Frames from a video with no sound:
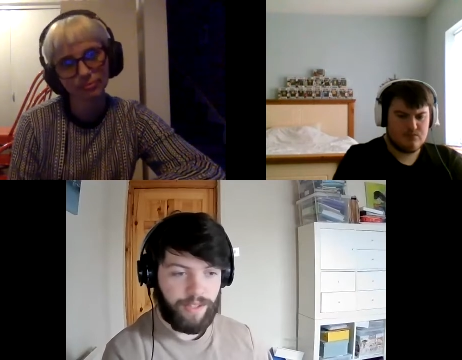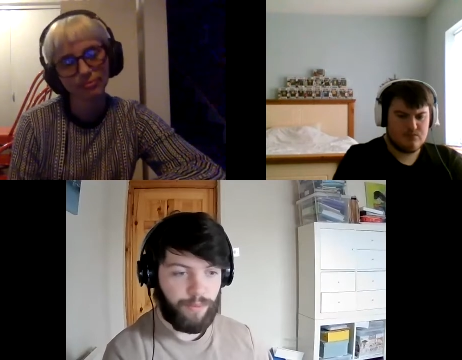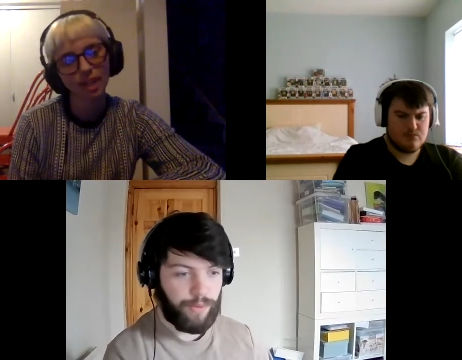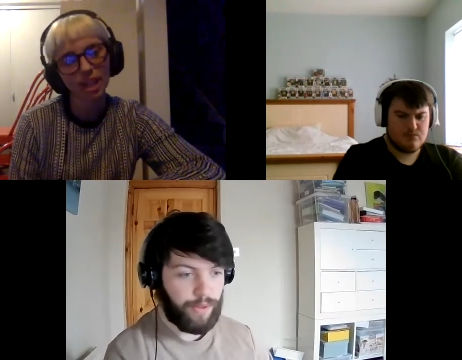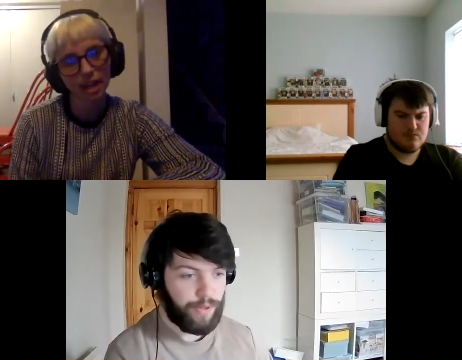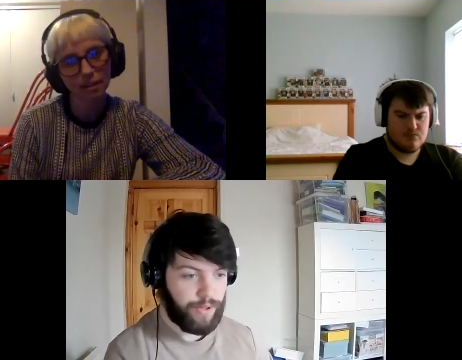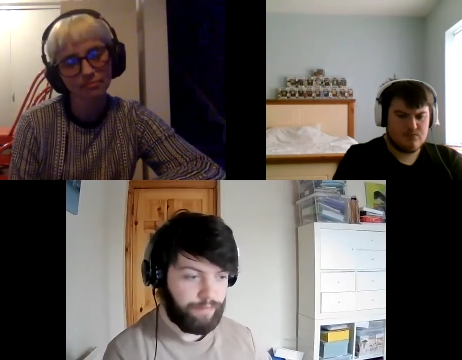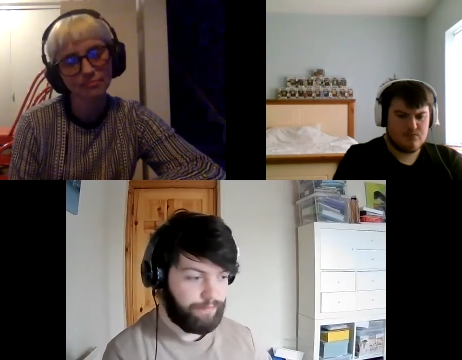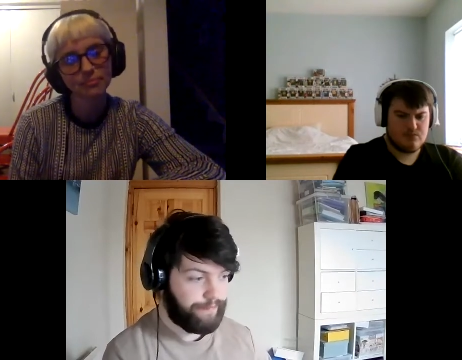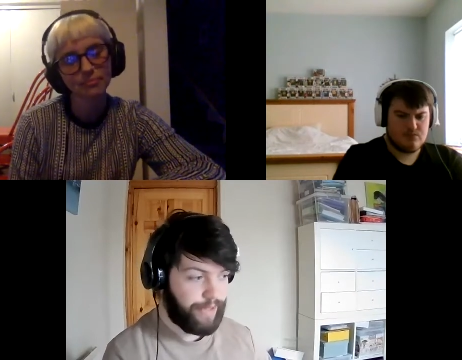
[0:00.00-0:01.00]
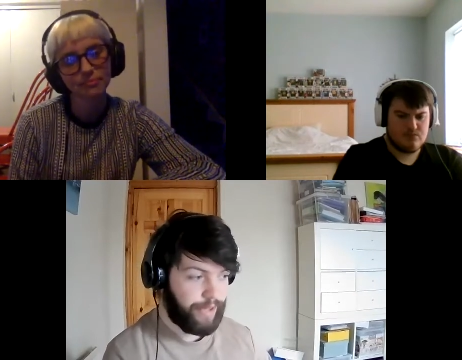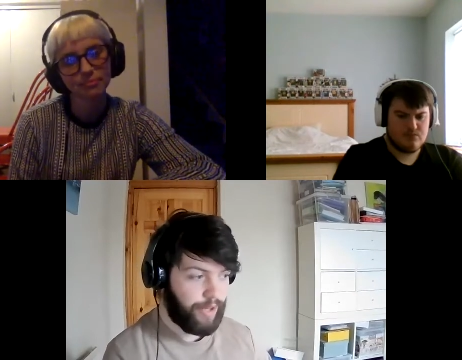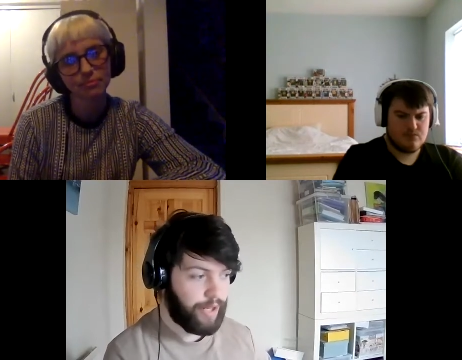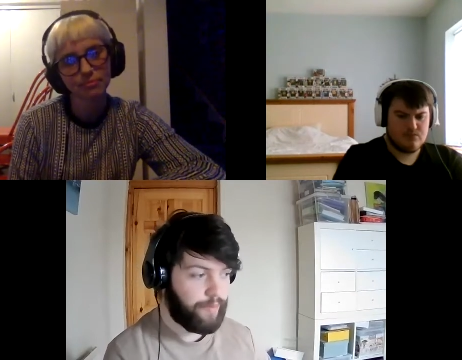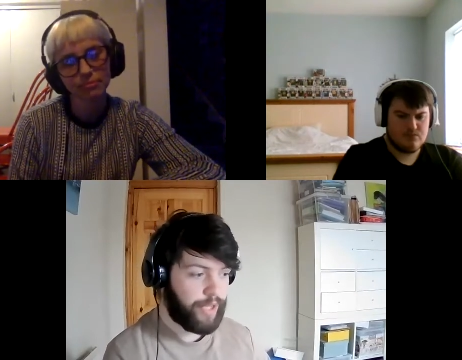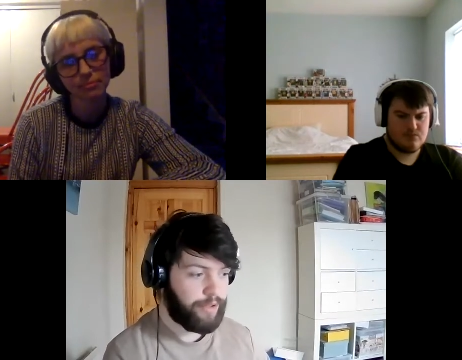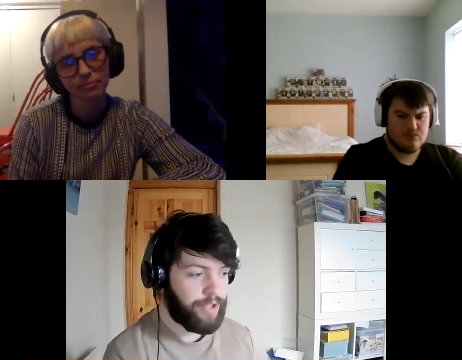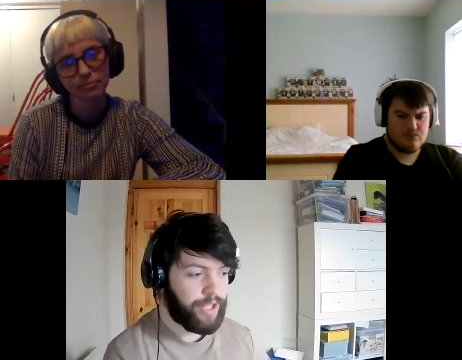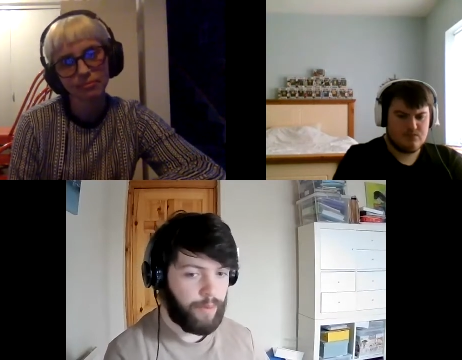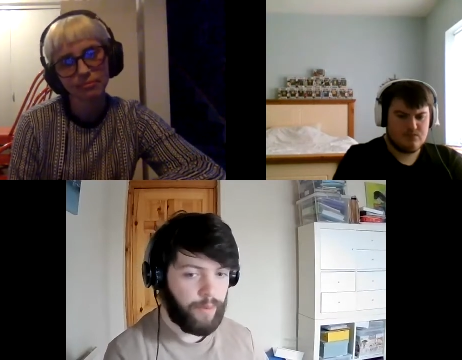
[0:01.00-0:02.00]
Speaker 1: We're using a lot of
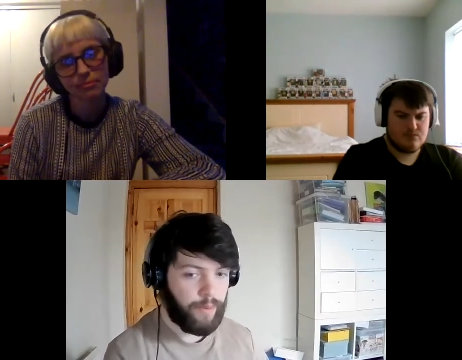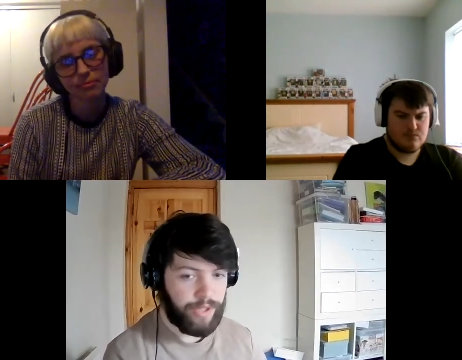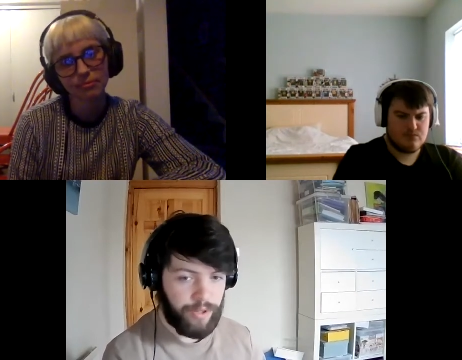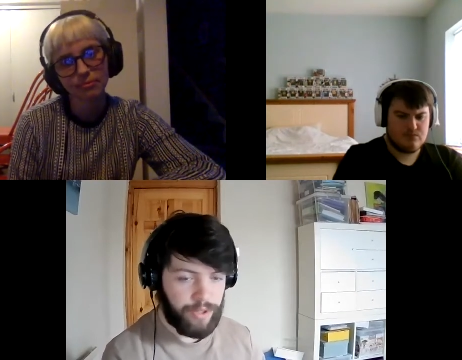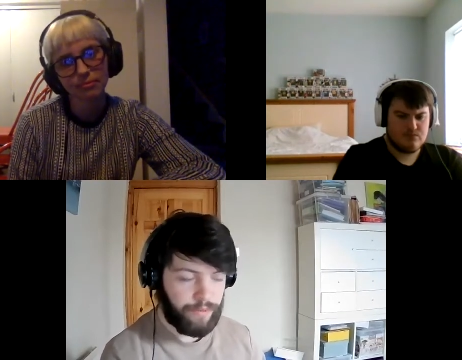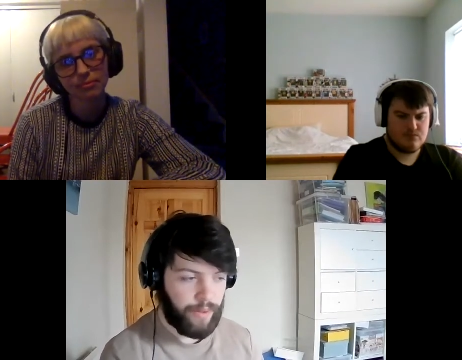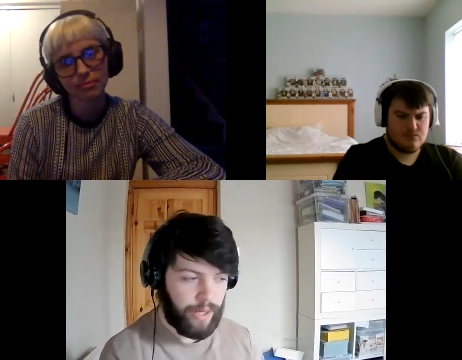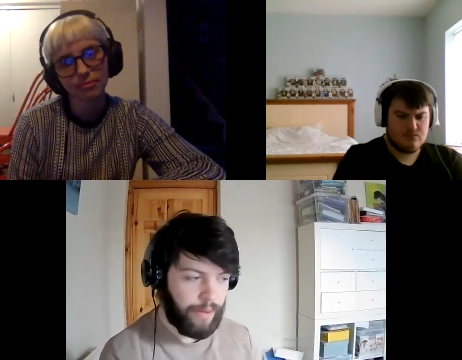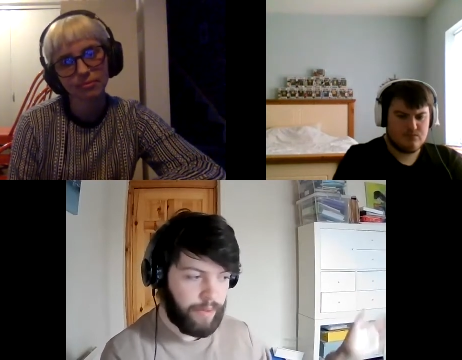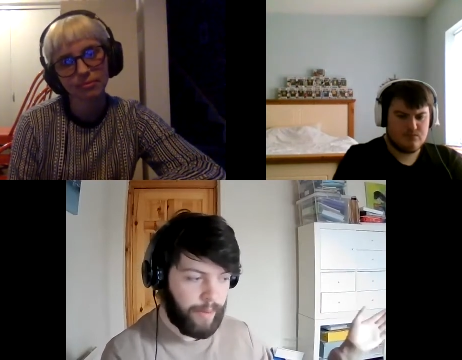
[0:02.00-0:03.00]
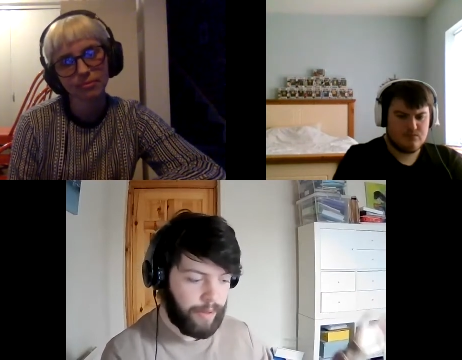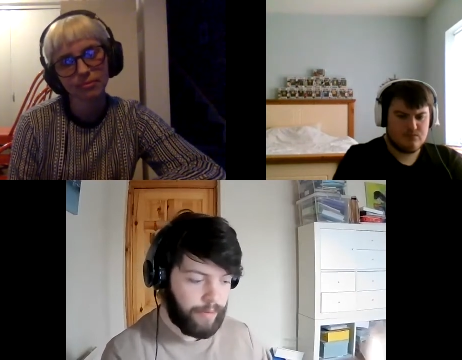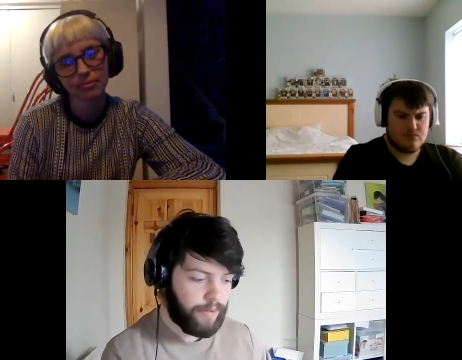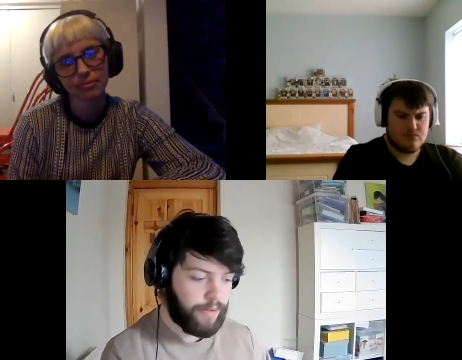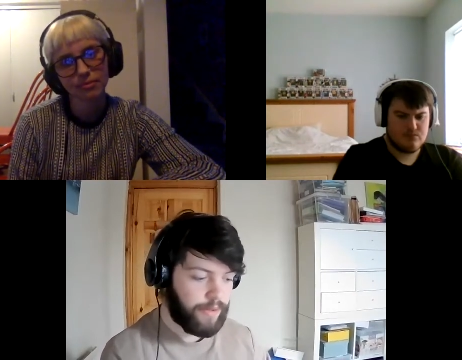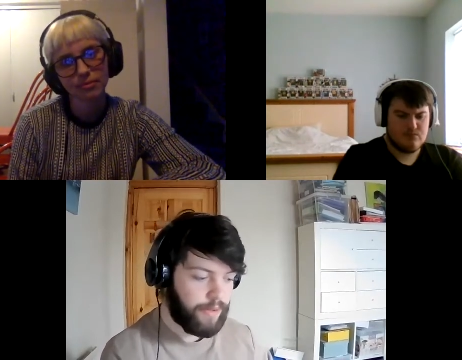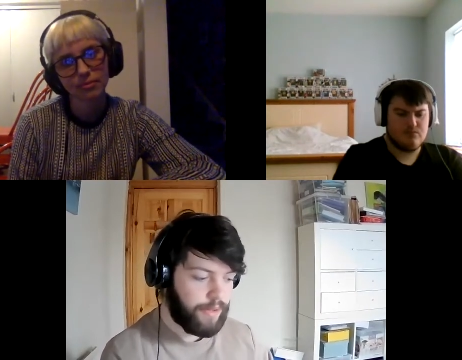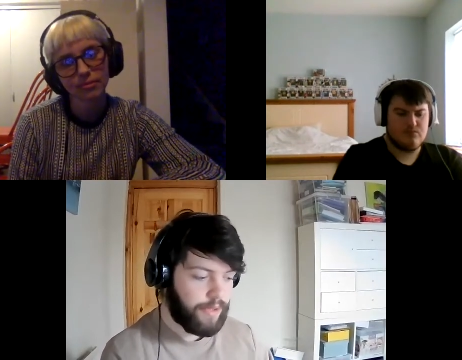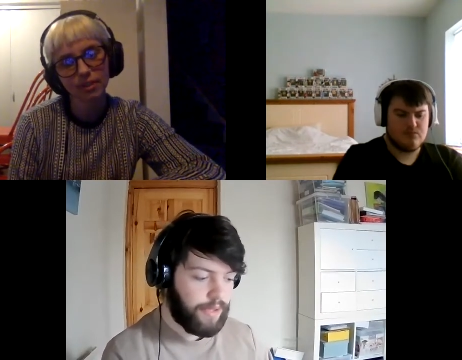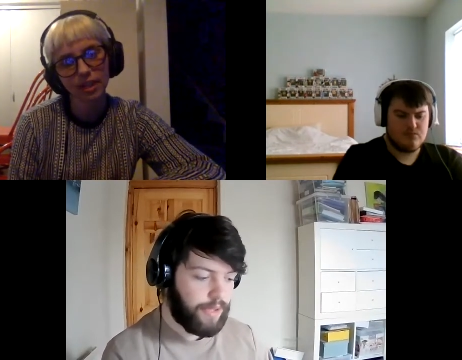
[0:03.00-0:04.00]
electricity we wouldn't use if we were out and about.
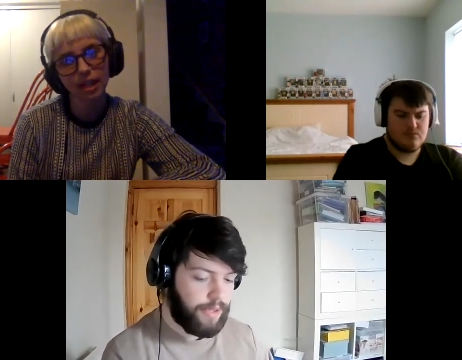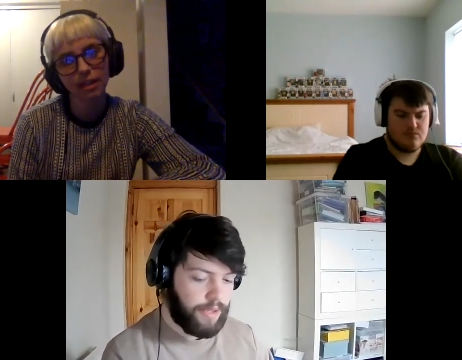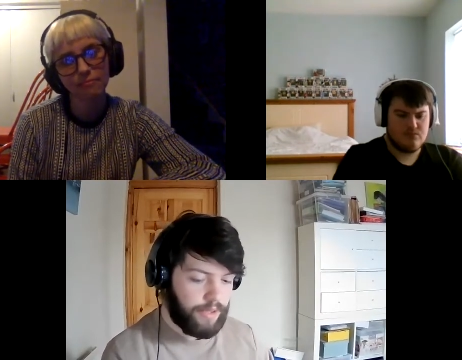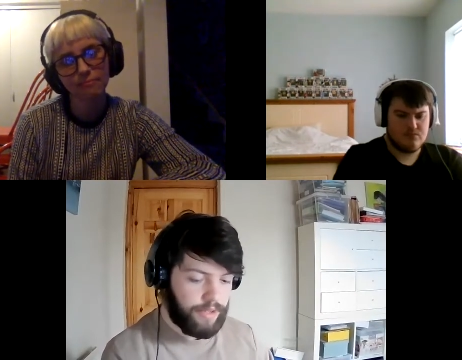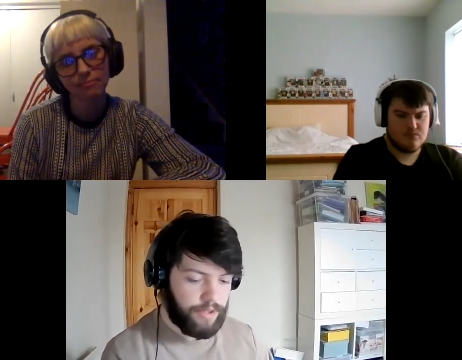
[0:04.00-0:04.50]
So